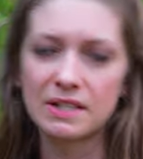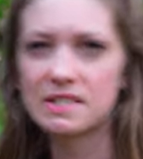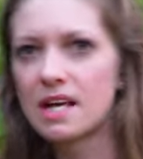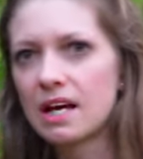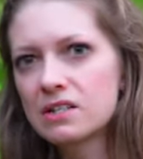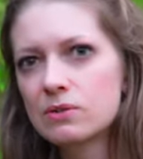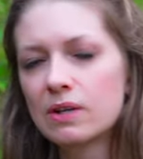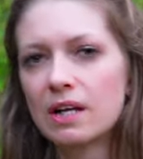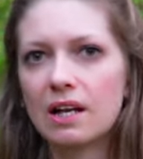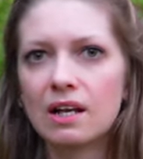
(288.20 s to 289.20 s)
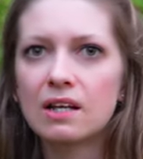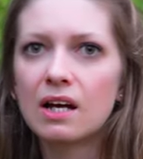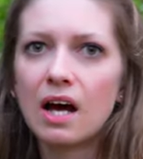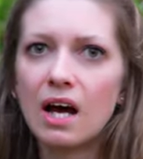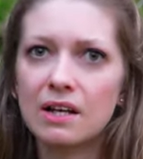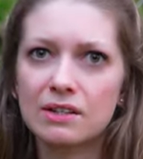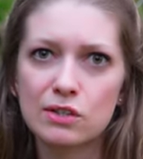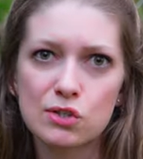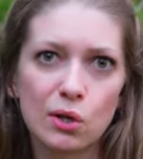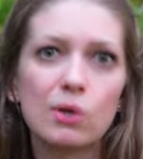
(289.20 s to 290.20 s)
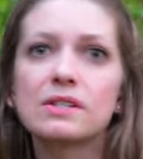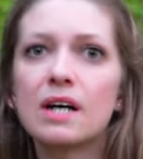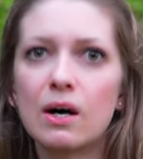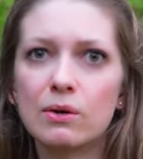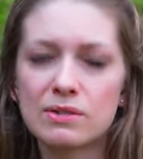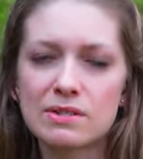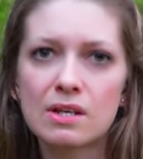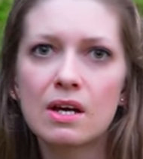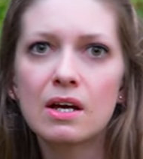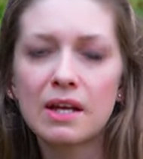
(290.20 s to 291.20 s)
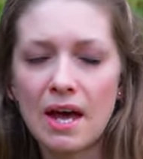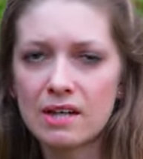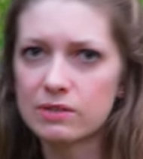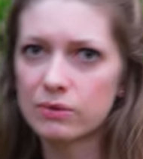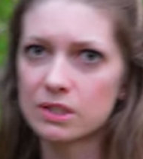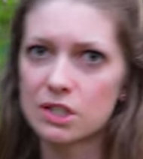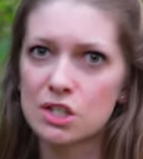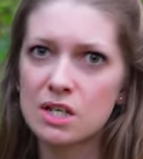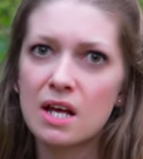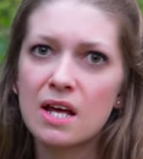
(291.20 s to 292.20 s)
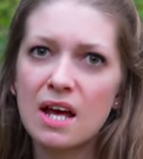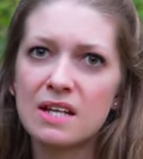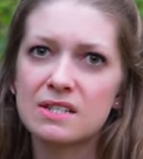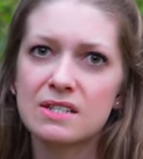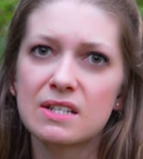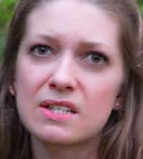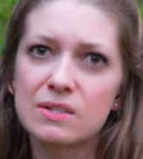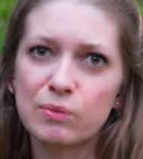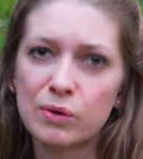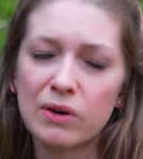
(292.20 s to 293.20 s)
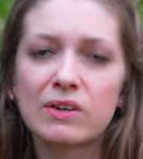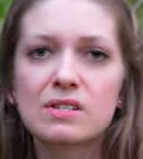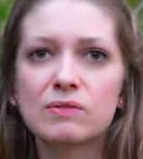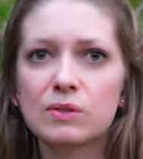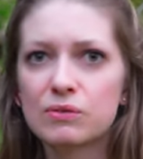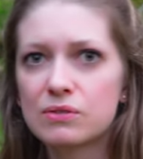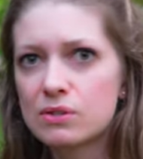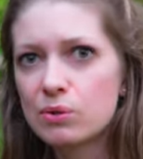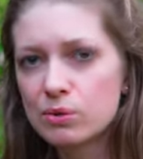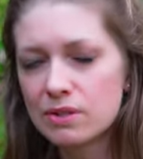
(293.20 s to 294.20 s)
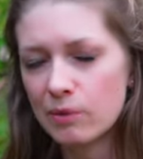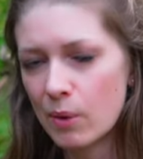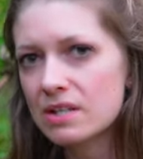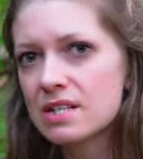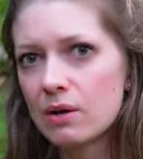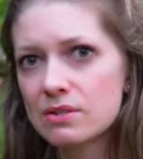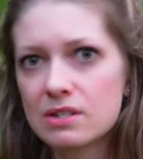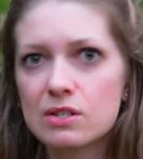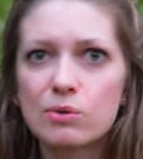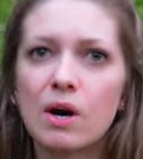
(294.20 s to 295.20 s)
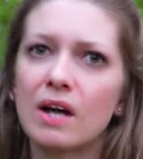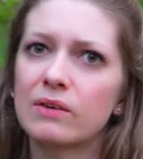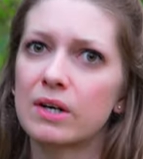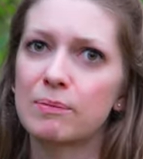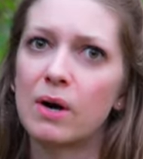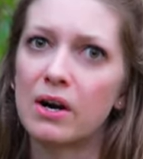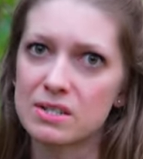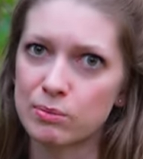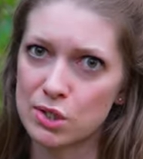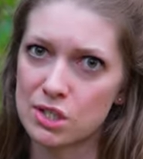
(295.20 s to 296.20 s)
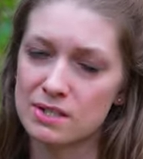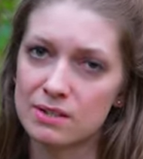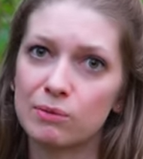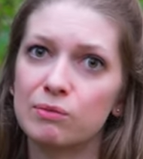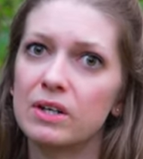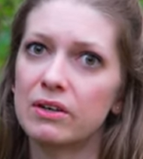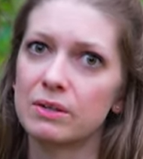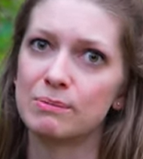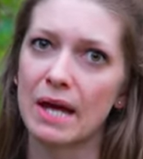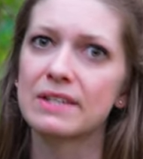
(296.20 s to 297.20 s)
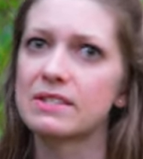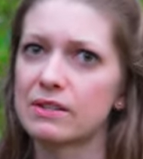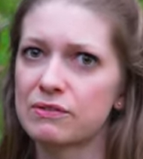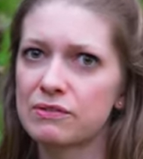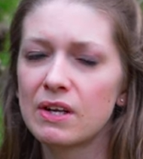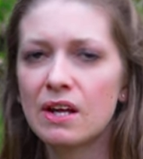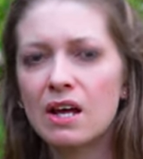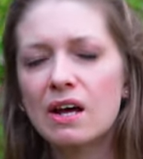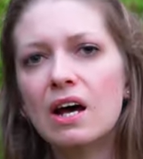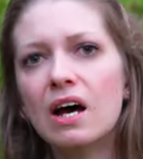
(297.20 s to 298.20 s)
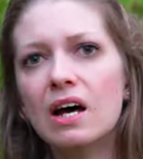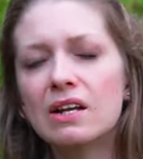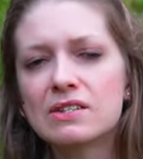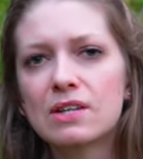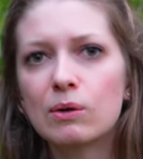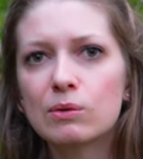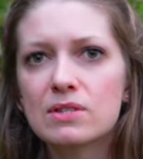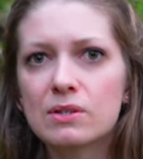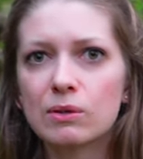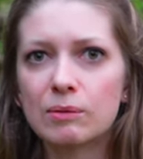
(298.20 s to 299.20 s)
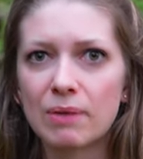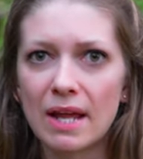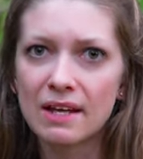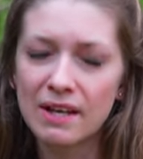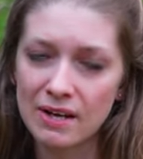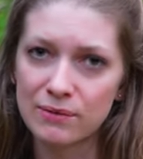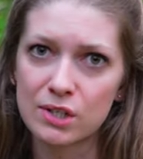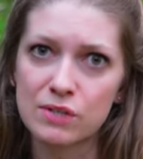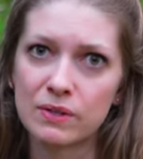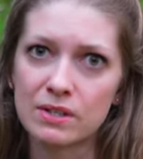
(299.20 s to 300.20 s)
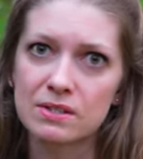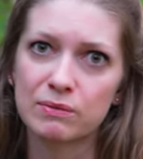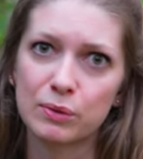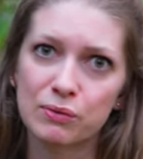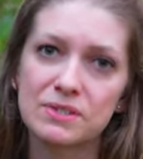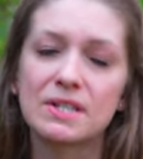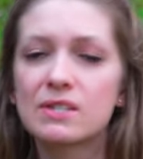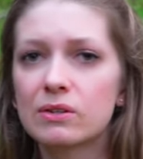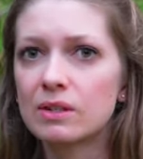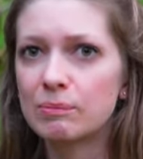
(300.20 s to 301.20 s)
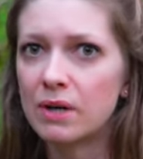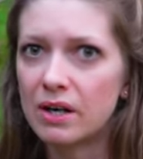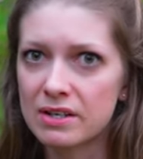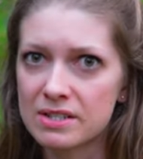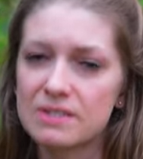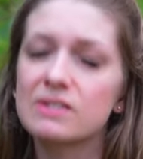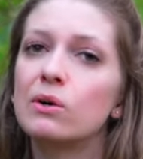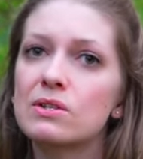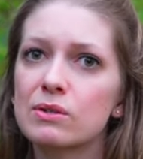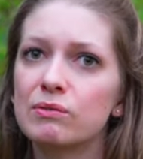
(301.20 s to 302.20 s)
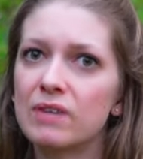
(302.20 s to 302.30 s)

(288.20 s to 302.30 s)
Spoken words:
is actual slaughterhouse cartridge, and this works with 1200 bars, which is very massive. And also a blank cartridge works with 600 bars. It's also